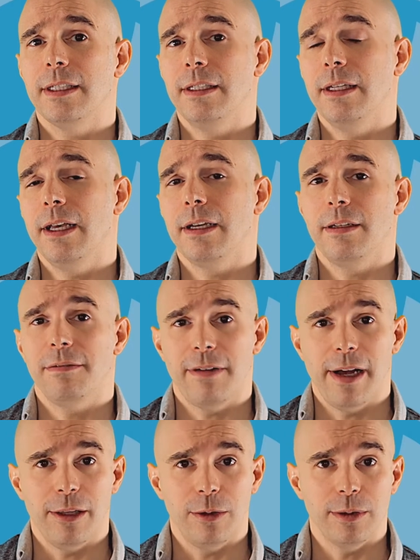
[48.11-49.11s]
and negative
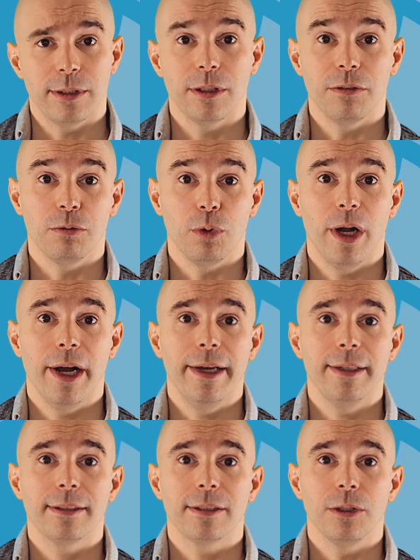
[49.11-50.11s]
values of
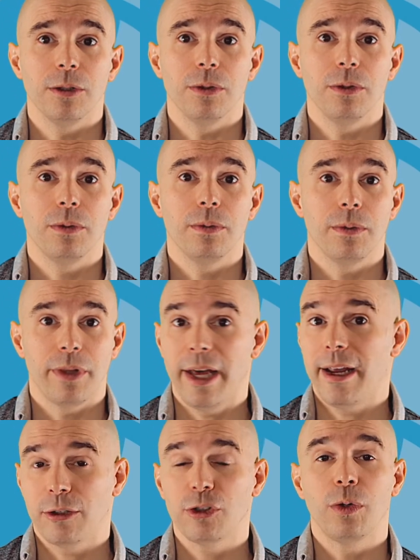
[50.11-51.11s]
y, so
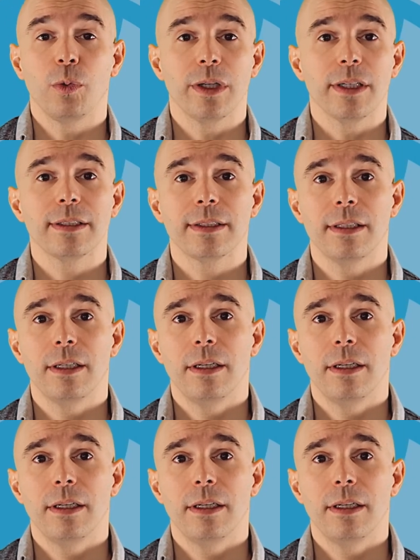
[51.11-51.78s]
that actually works.